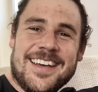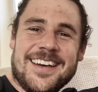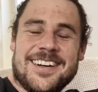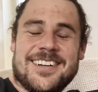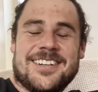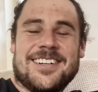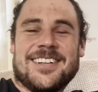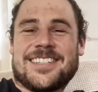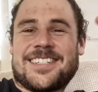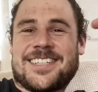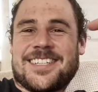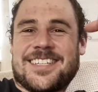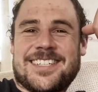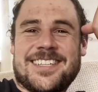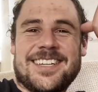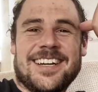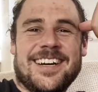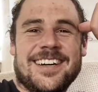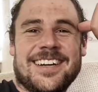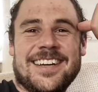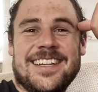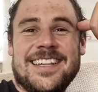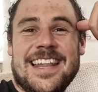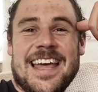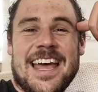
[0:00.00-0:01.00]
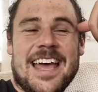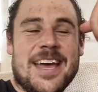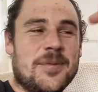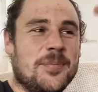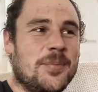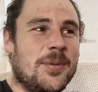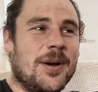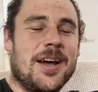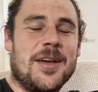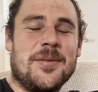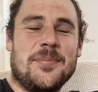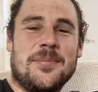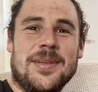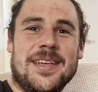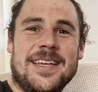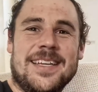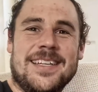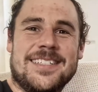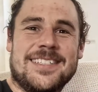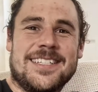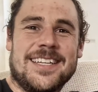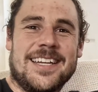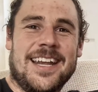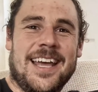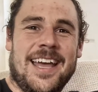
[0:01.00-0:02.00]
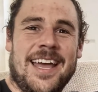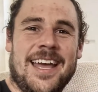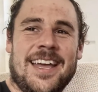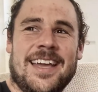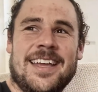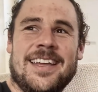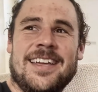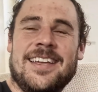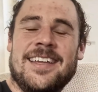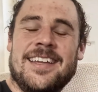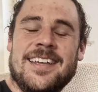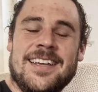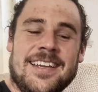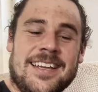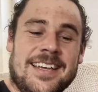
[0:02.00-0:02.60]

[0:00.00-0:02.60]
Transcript: I got stung in the head by a bee today.